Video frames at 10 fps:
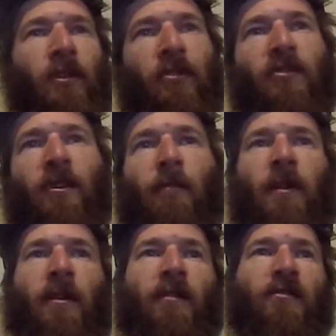you're used to
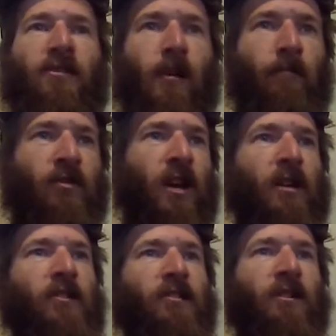something, and something
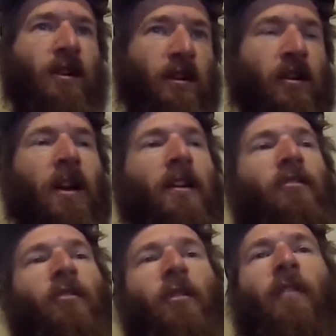changes, and it'll kind
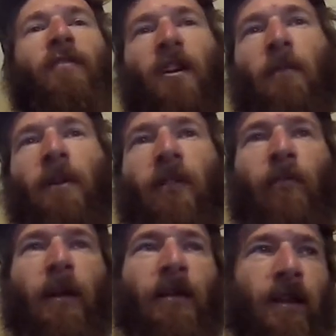of throw you off. So you got to be
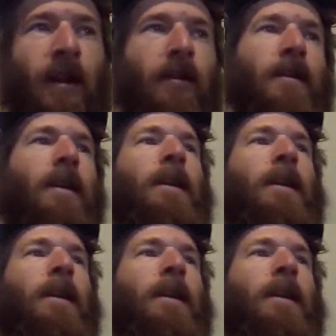careful about that.